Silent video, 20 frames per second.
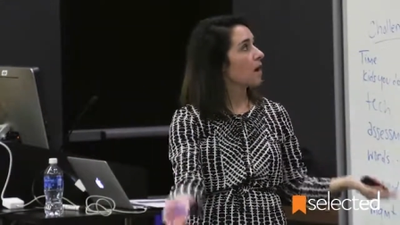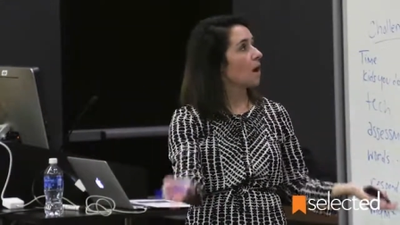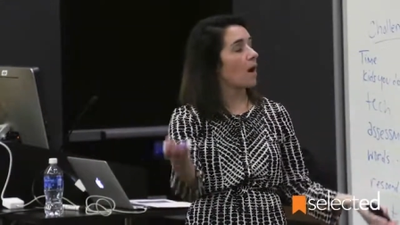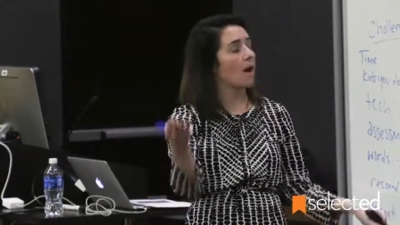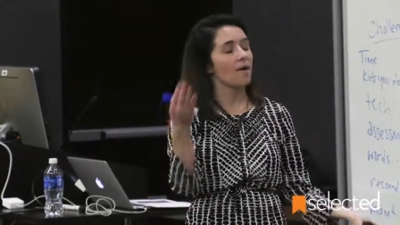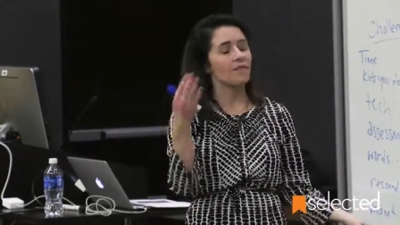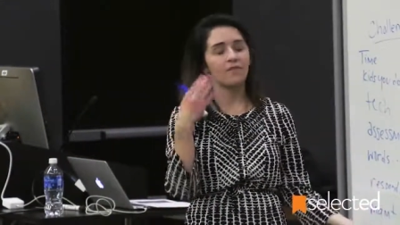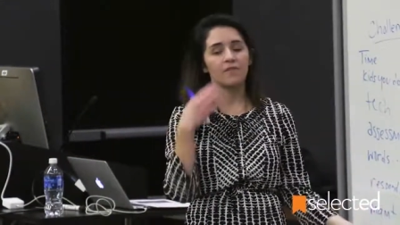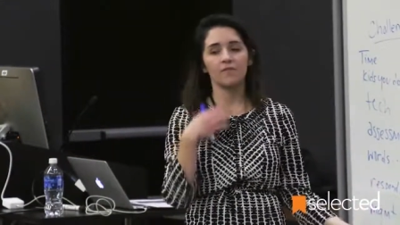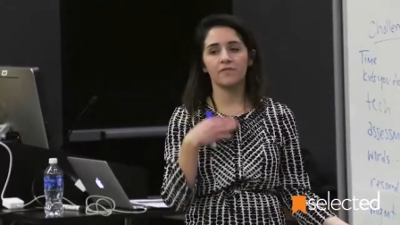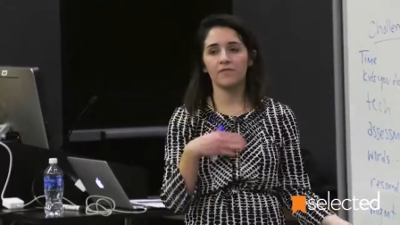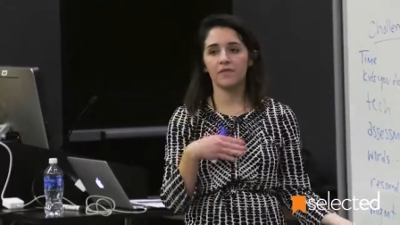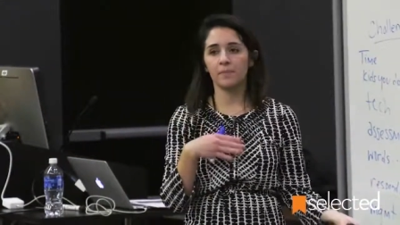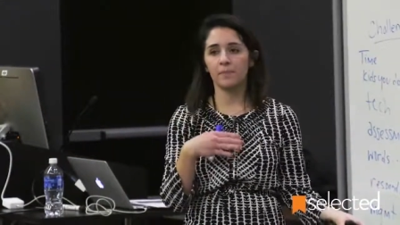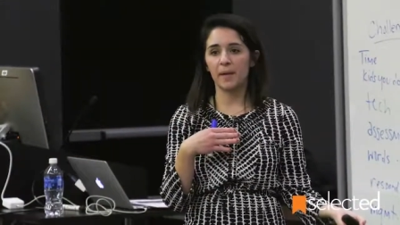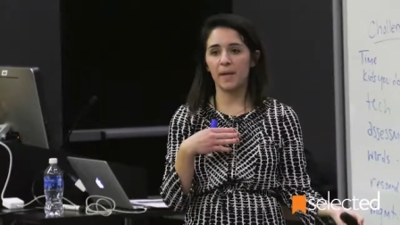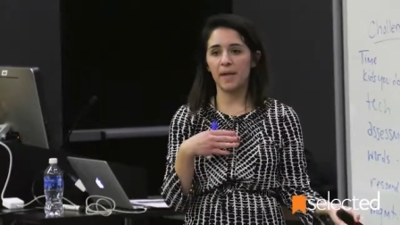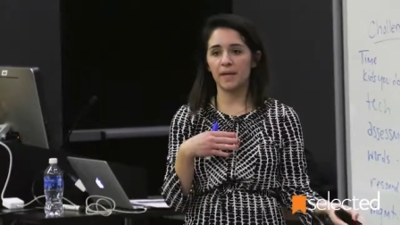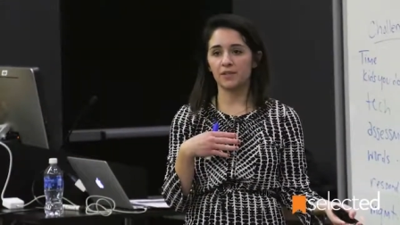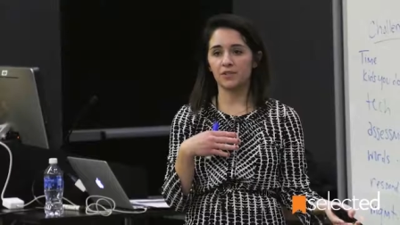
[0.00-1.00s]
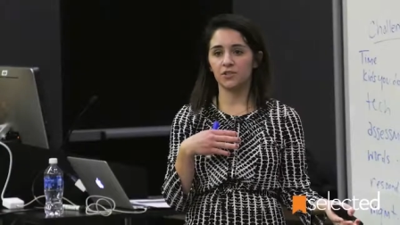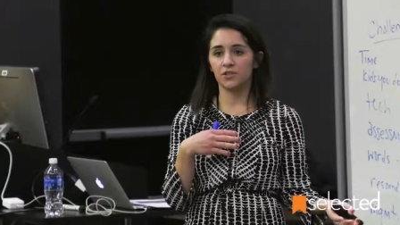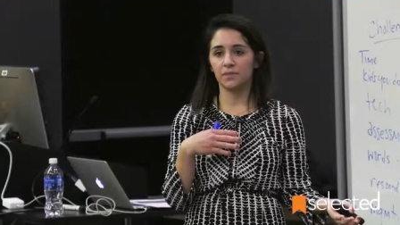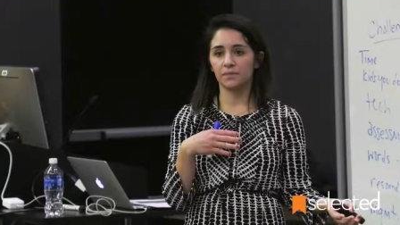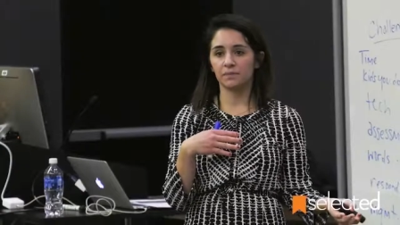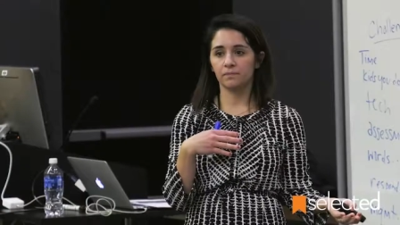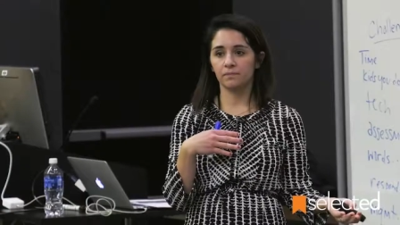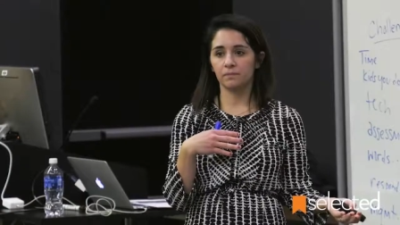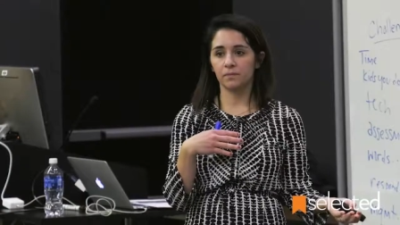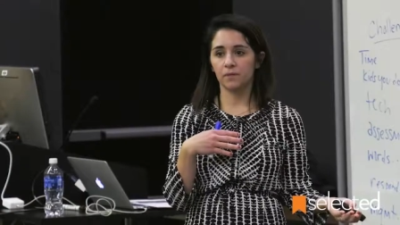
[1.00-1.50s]
off of the page,
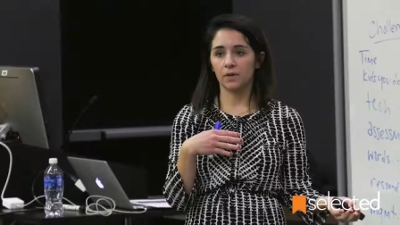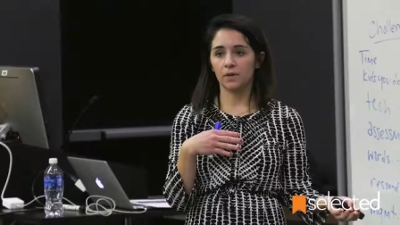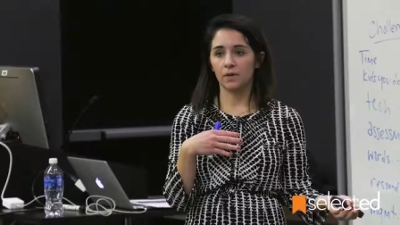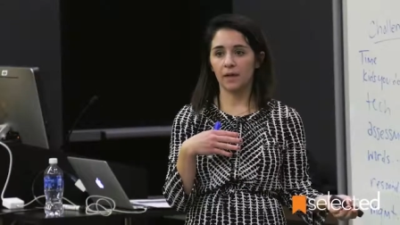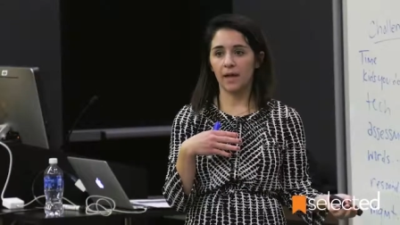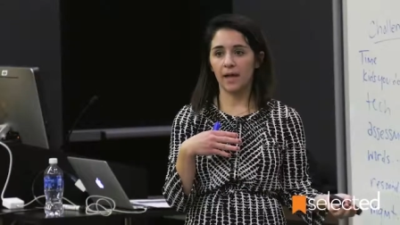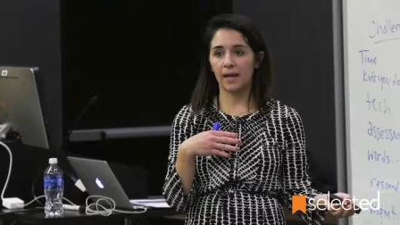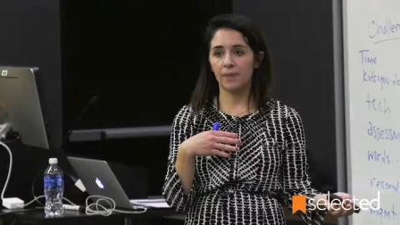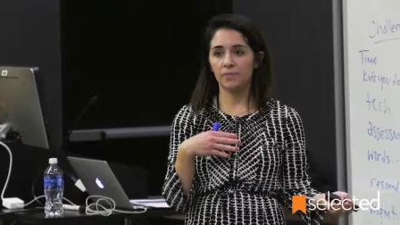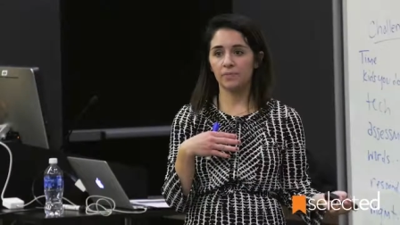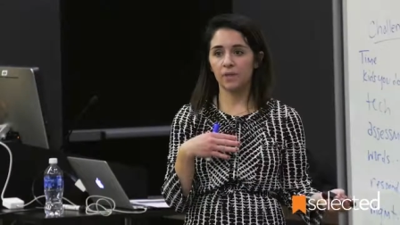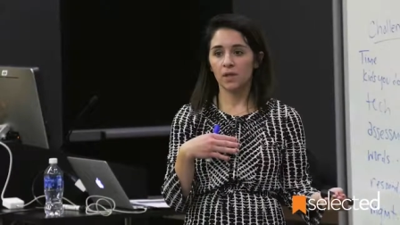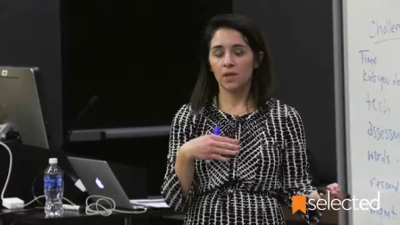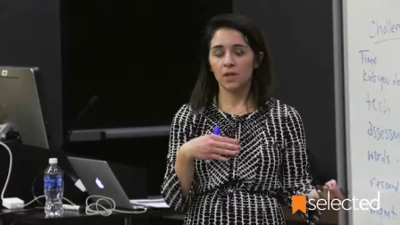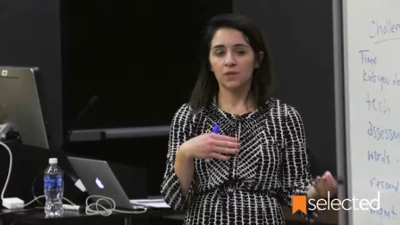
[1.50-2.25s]
okay?